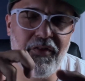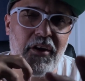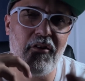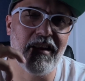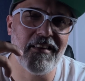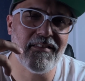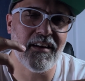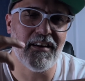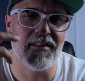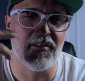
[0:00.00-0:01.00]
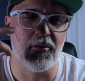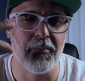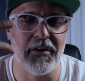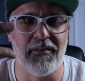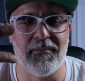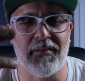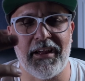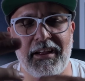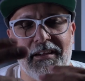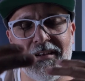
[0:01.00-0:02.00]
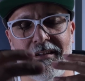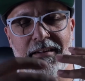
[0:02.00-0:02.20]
there is a little bit of like,